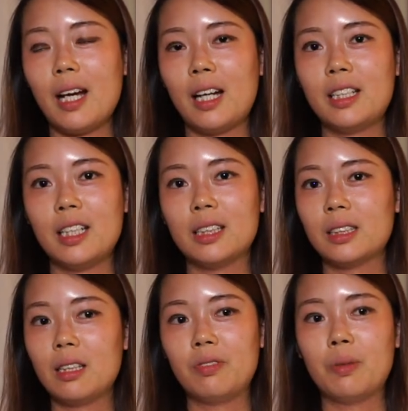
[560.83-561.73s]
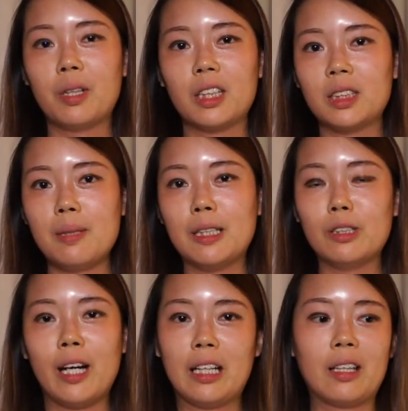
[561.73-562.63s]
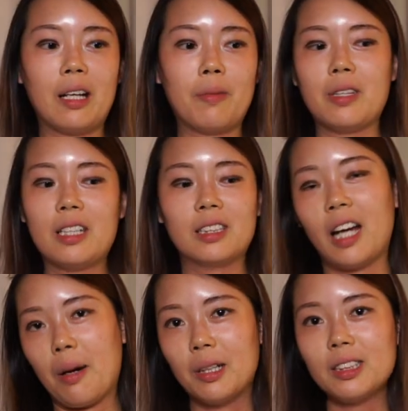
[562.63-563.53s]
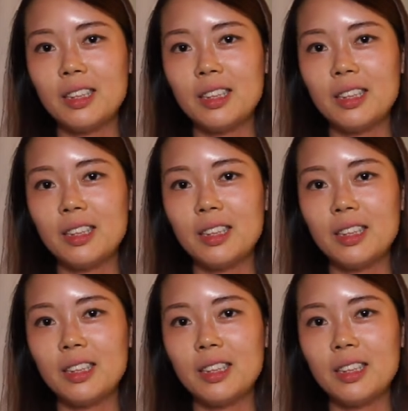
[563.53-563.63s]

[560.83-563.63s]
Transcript: ideas if you want to see me do anything with these cameras.